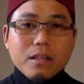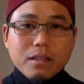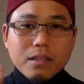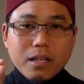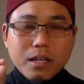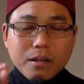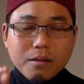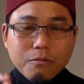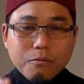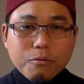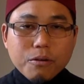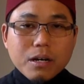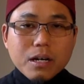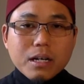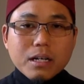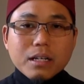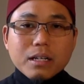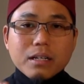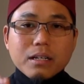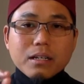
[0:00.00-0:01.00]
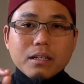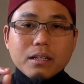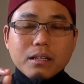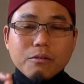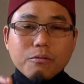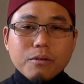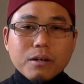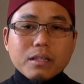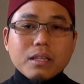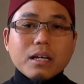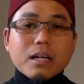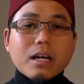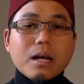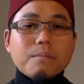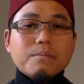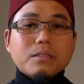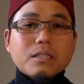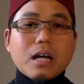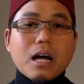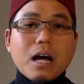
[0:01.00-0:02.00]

the word that comes